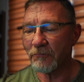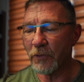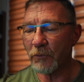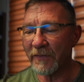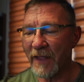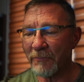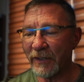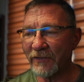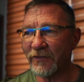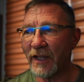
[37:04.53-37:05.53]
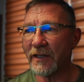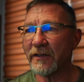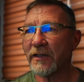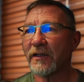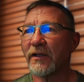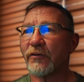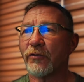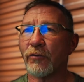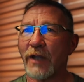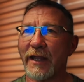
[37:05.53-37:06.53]
but with that being said,
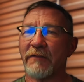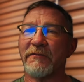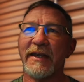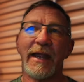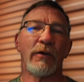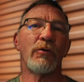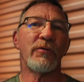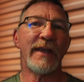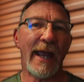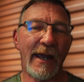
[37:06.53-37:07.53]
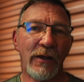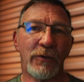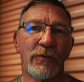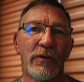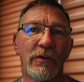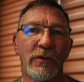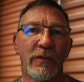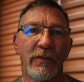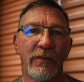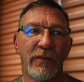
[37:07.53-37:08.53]
to kind of narrow down
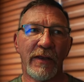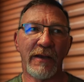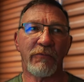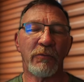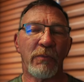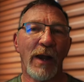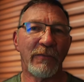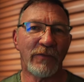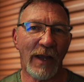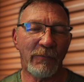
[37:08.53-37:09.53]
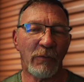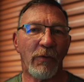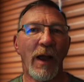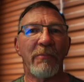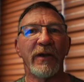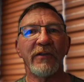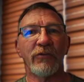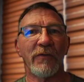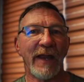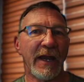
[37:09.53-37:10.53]
the different types of
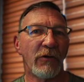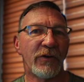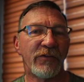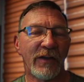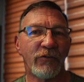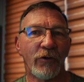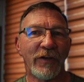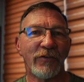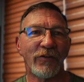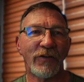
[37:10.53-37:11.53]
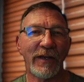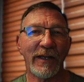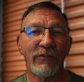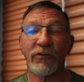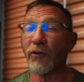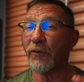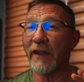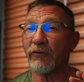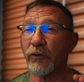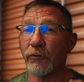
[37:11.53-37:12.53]
properties or the areas that you're interested in so
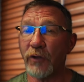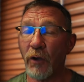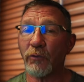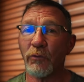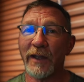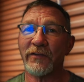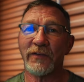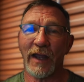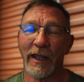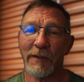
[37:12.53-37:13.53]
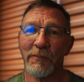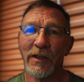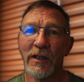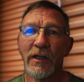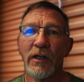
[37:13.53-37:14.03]
that you don't waste time